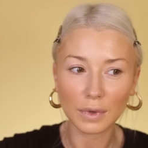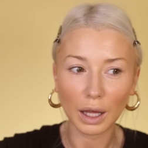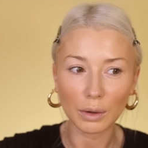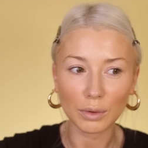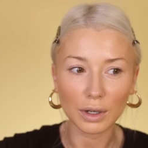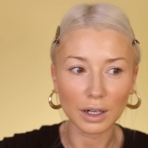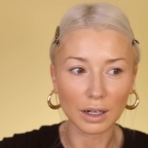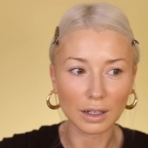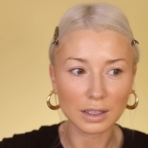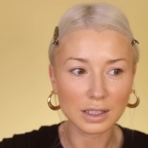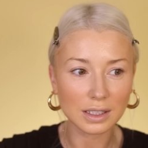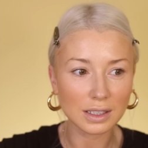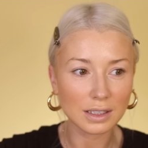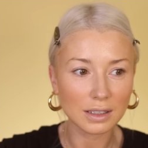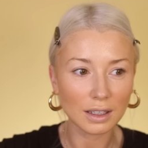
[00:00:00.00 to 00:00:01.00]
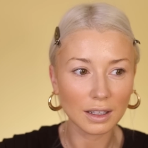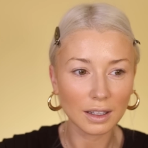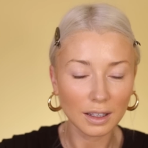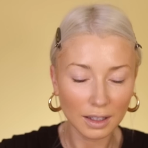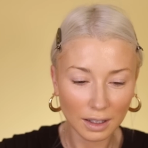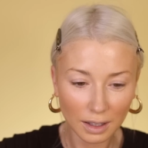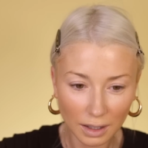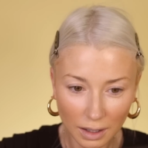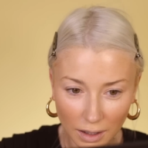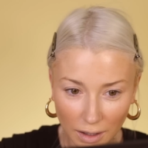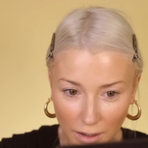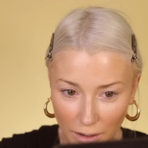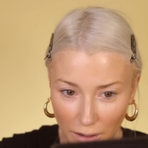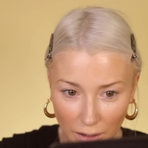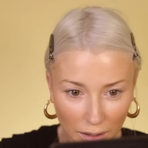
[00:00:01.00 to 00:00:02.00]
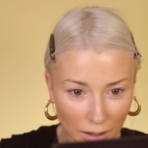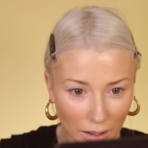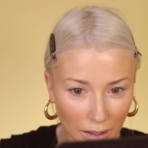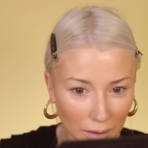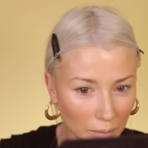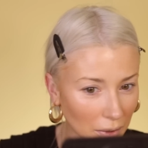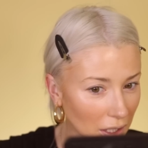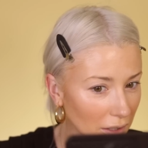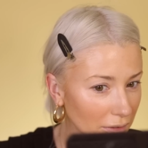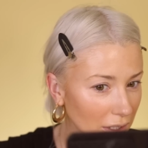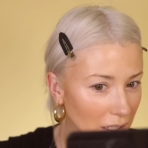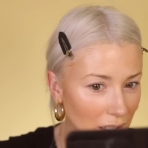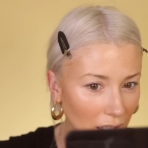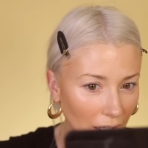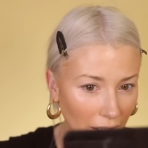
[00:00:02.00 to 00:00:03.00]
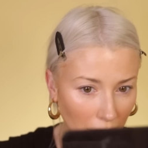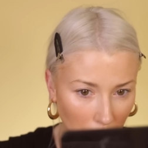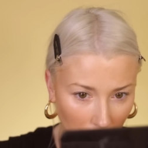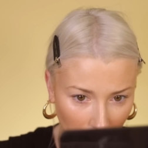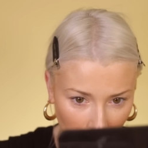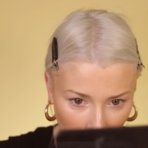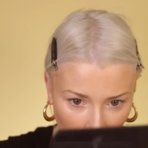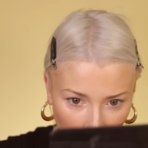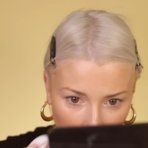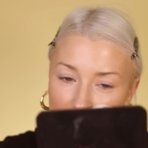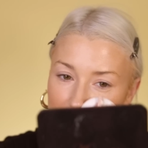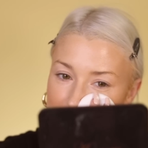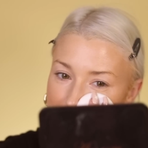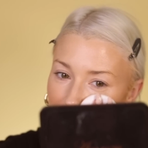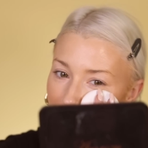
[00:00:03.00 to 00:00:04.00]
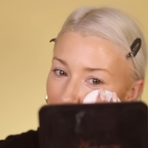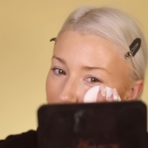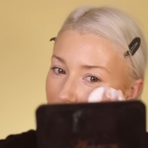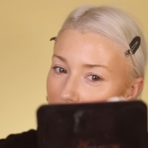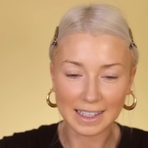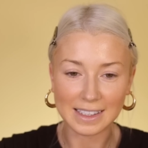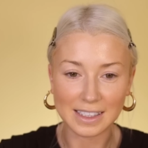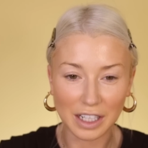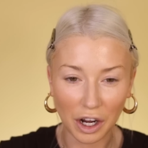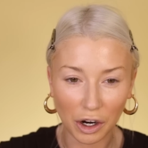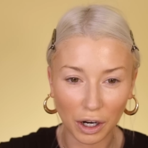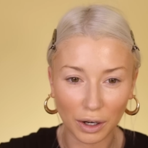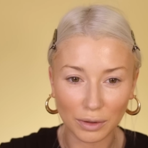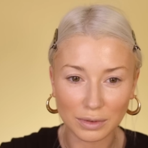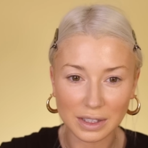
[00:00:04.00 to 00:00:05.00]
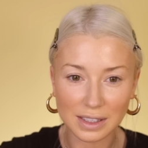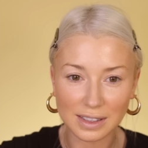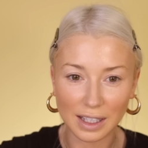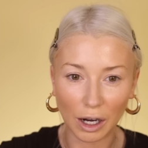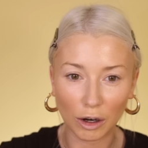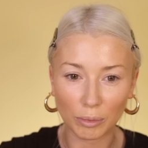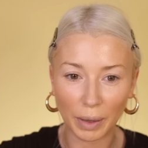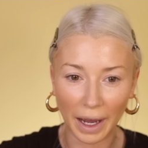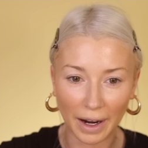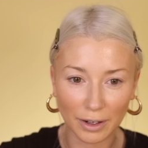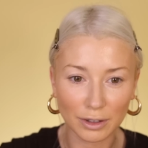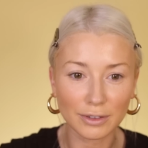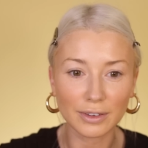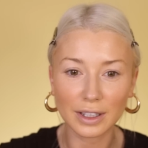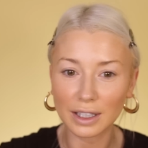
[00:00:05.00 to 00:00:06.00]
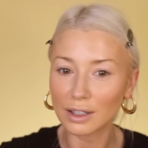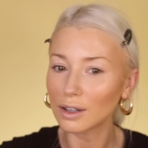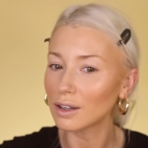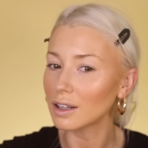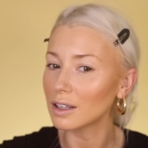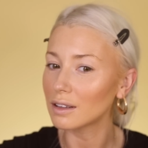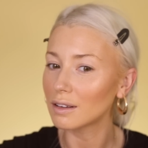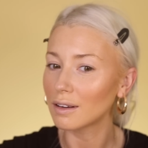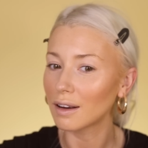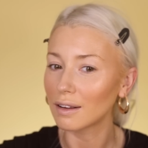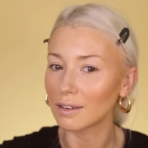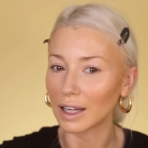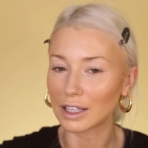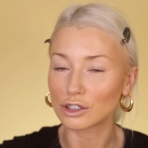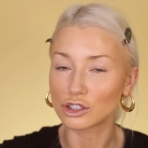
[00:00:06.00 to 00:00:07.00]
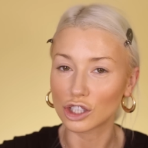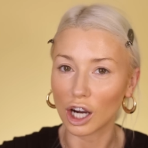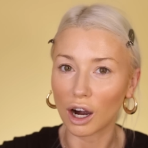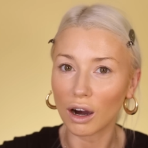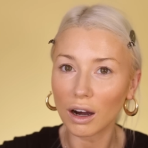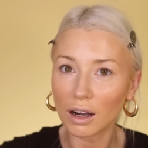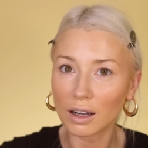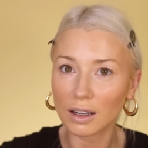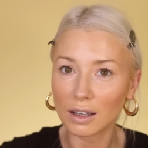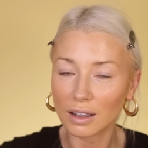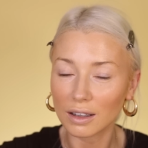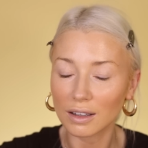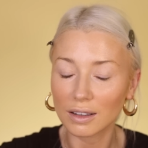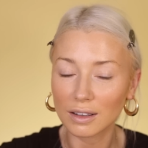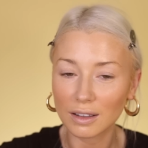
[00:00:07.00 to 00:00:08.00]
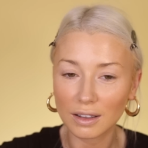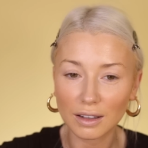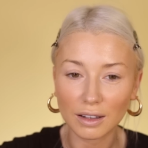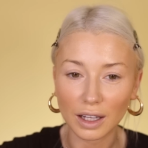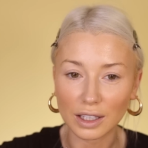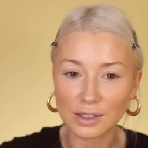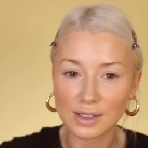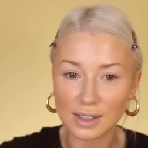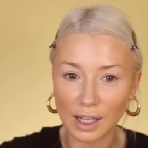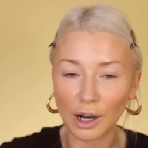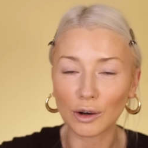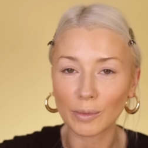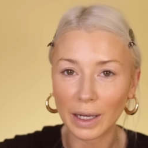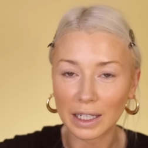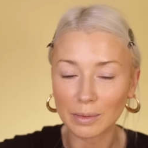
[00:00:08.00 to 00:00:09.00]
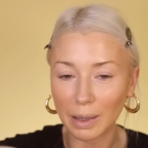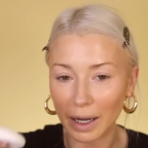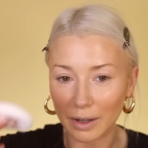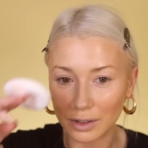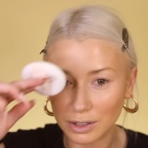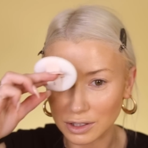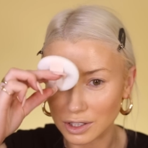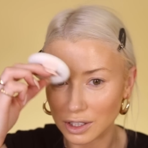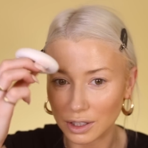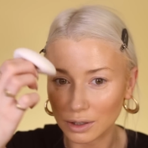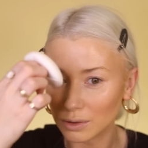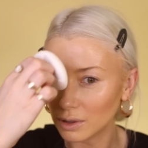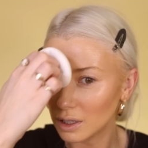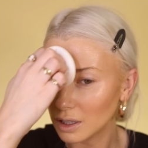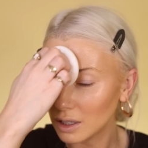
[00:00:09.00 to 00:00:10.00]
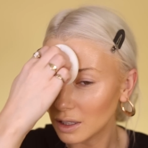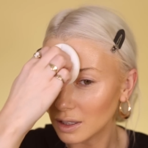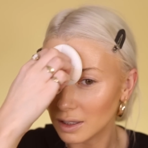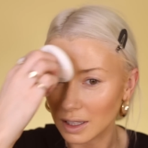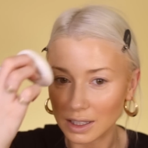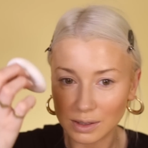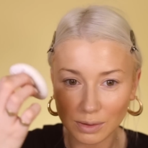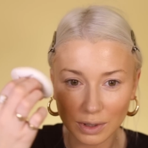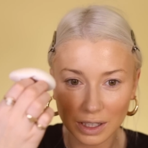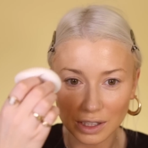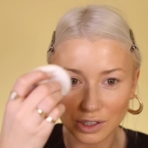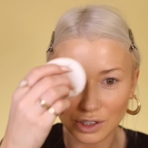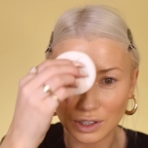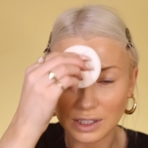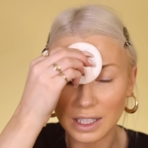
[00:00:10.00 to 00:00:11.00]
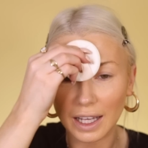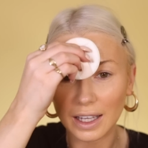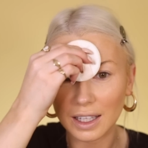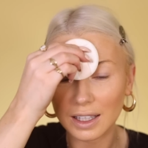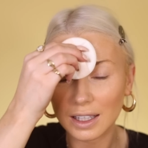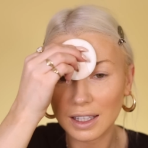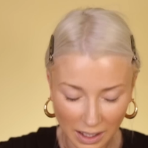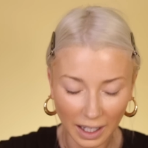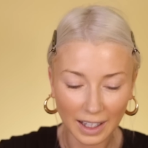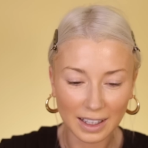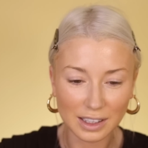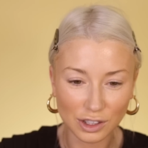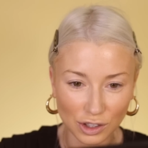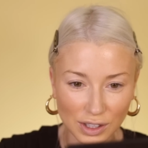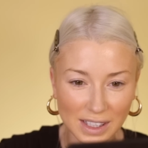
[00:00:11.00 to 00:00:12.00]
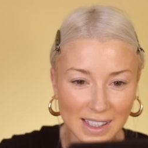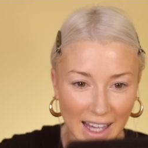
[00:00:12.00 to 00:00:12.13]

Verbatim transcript: That works. And what I really like about it is that it's not going so powdery looking, like chalk, like so many powders do. This one is just like, it's like it's just